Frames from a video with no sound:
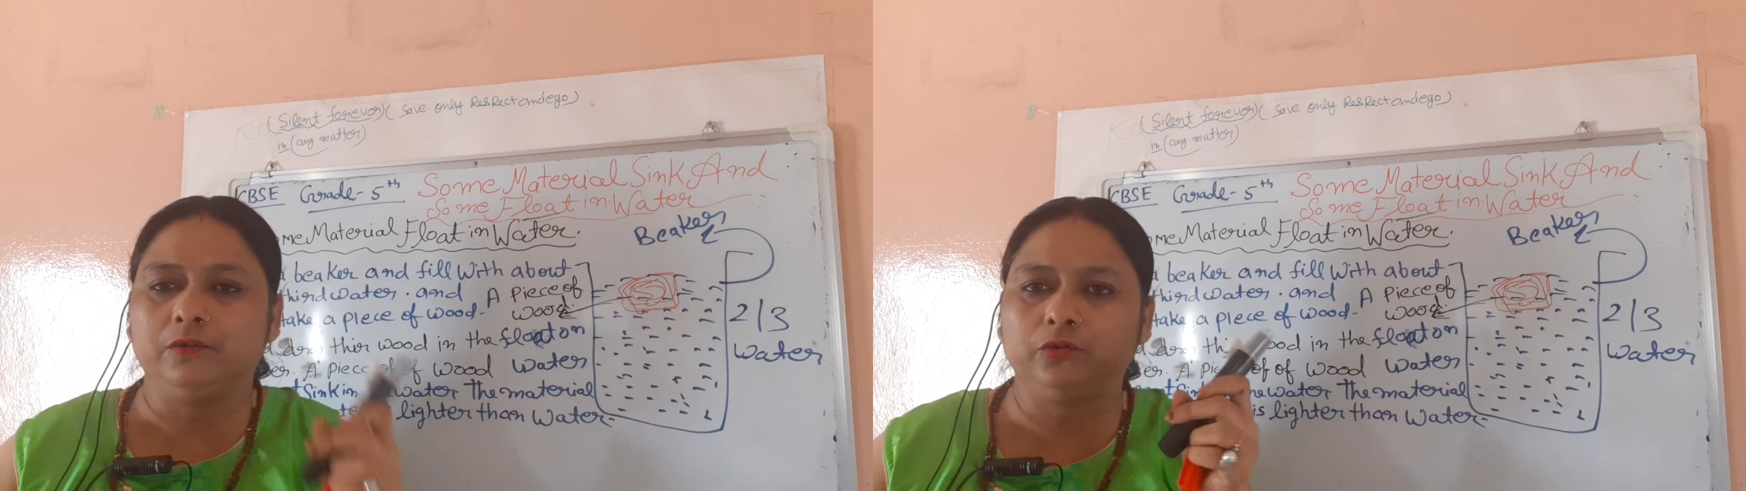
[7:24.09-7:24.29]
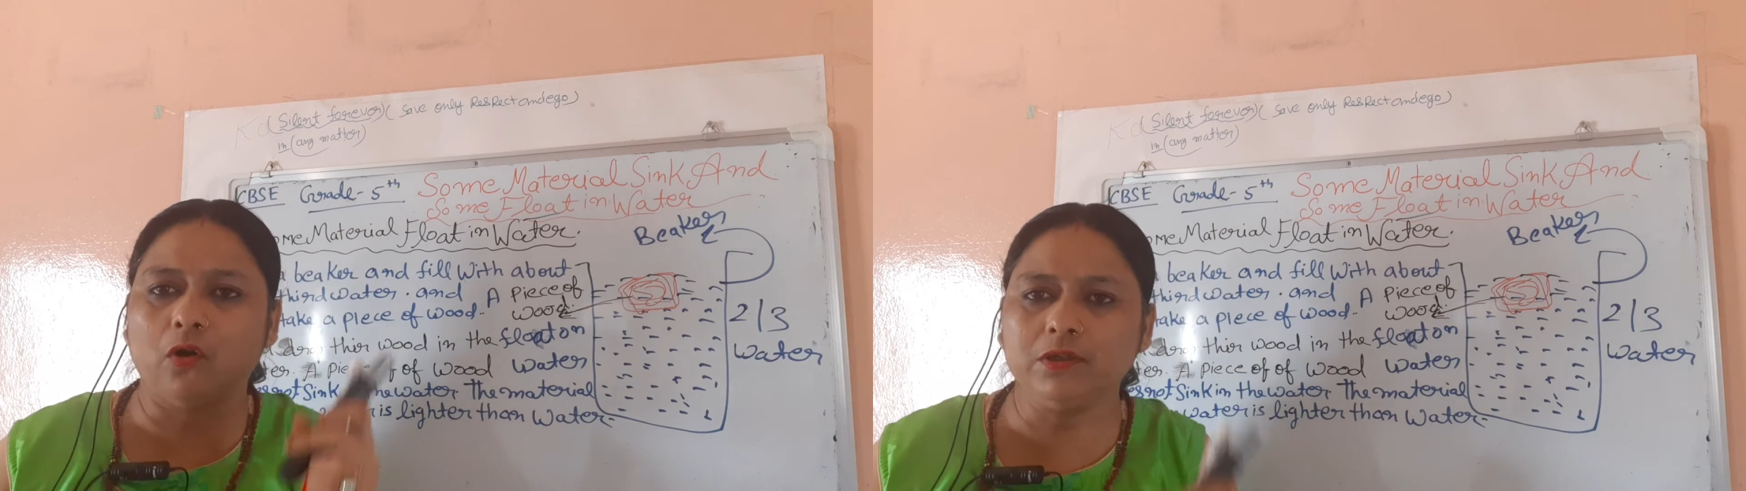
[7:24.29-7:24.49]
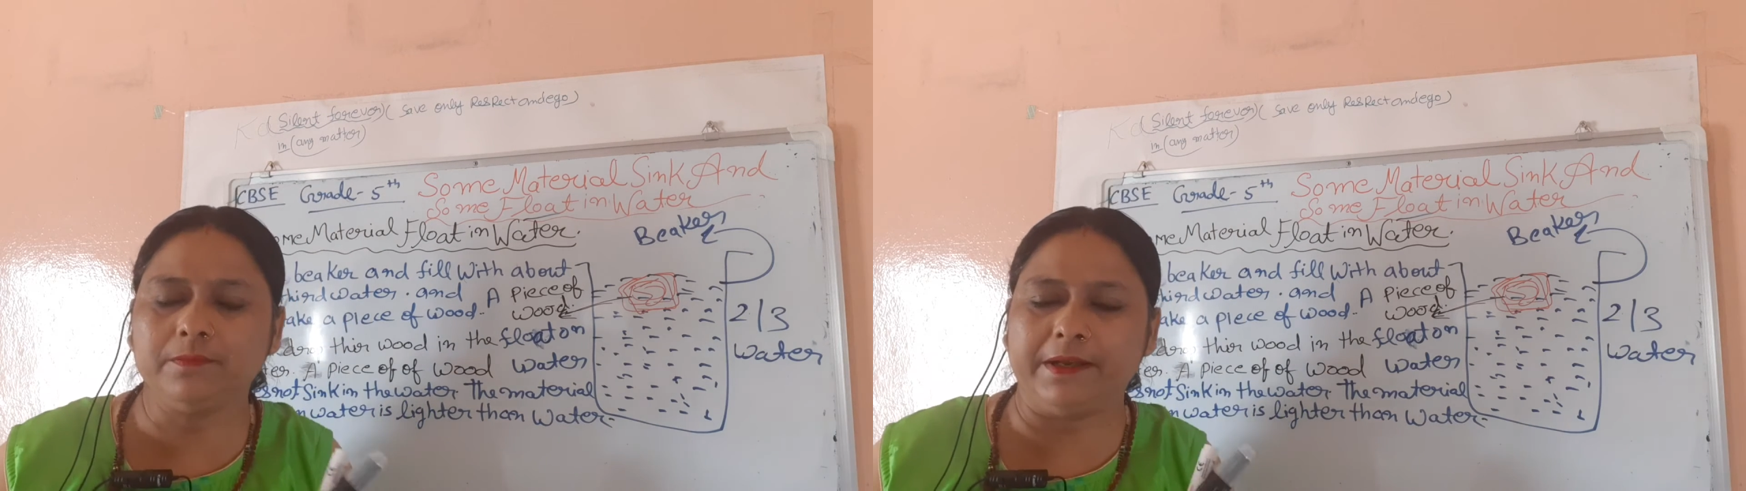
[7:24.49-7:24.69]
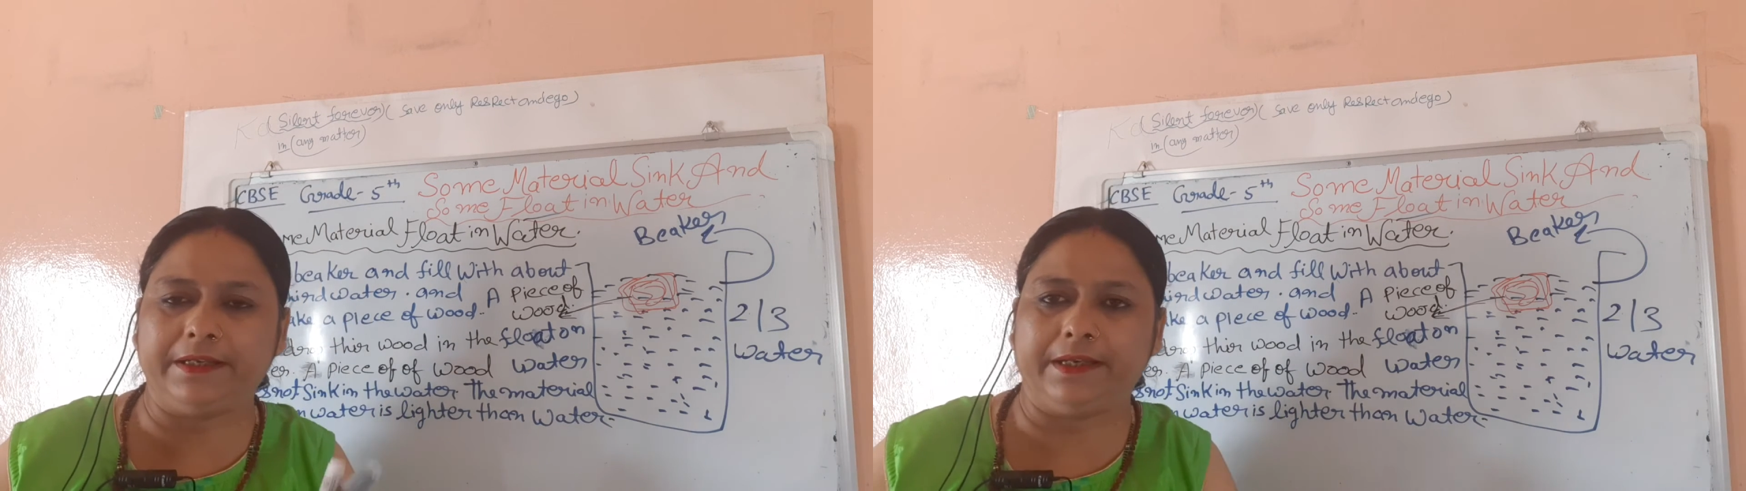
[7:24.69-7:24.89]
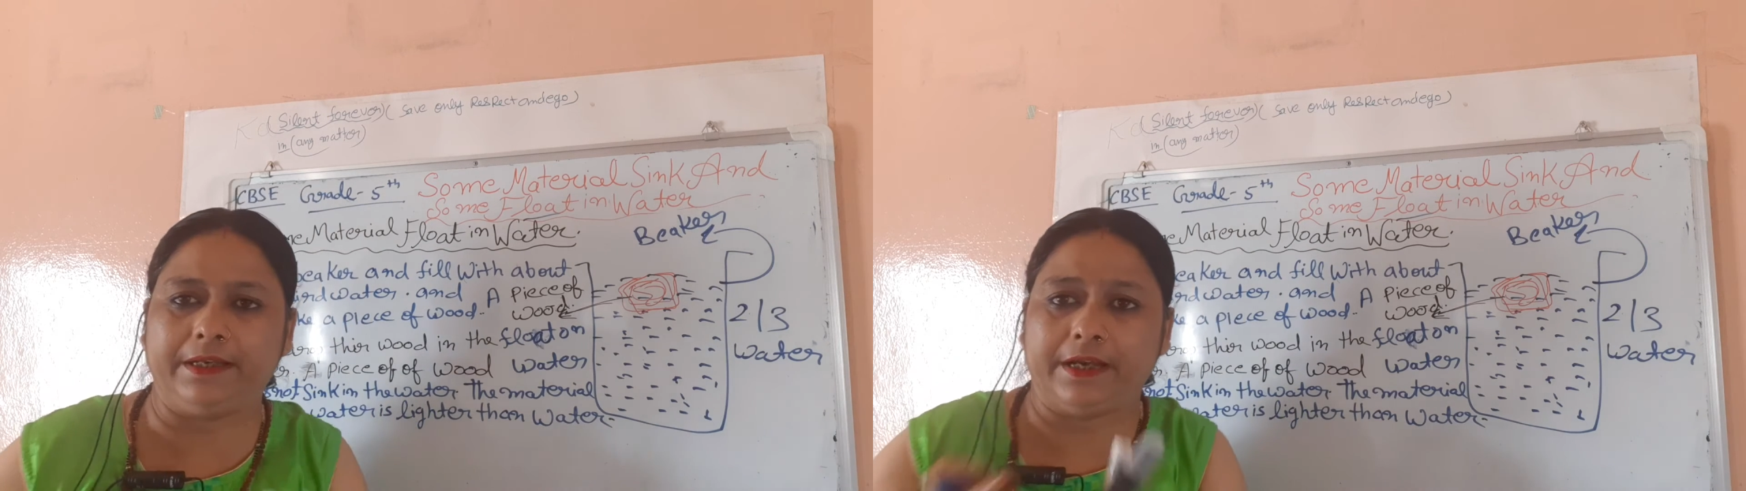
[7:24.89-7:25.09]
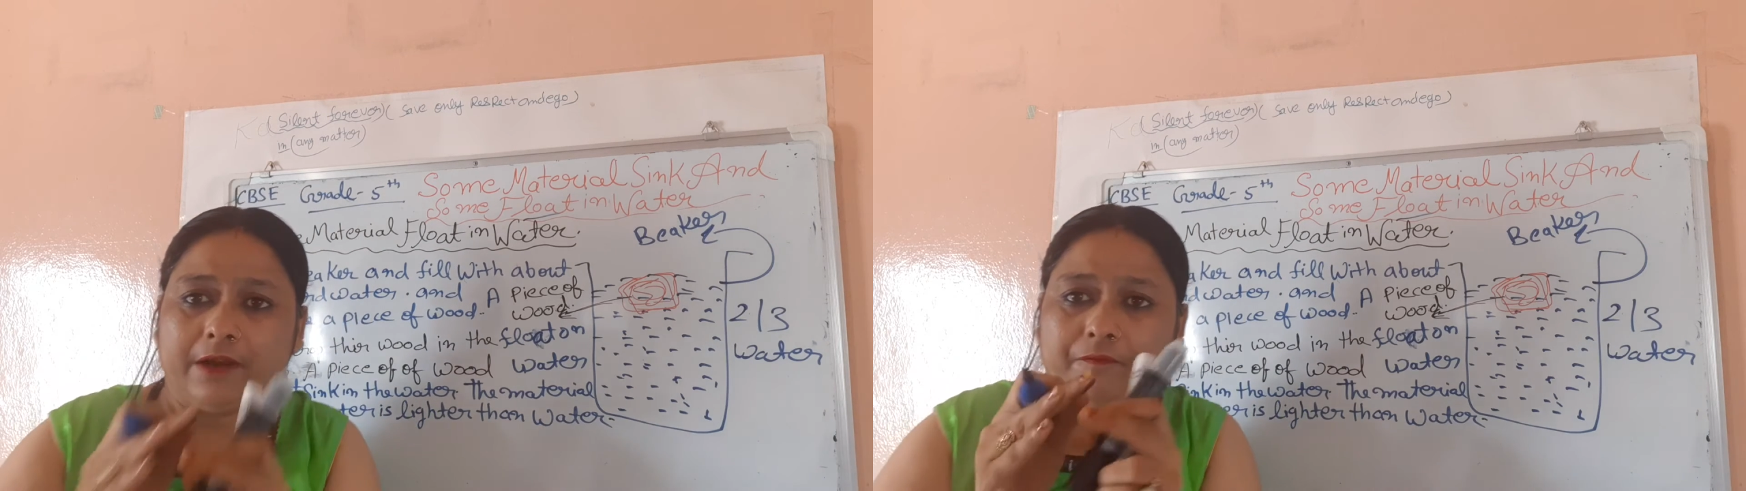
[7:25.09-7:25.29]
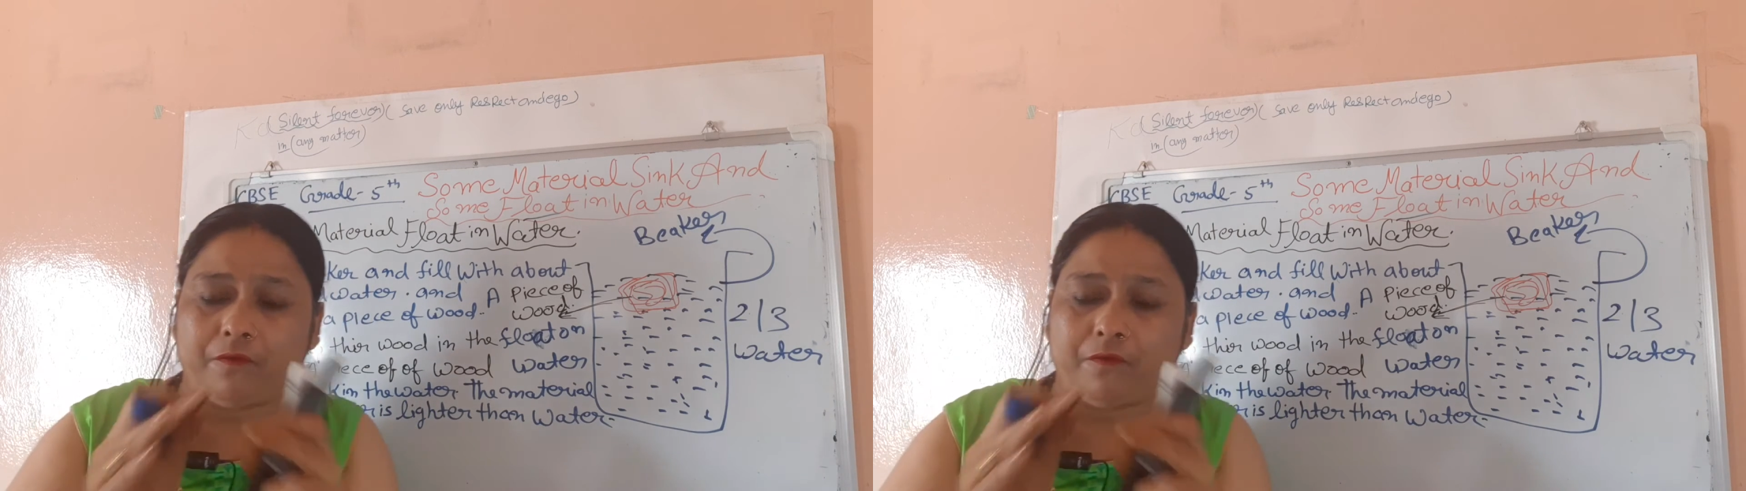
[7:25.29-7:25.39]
those material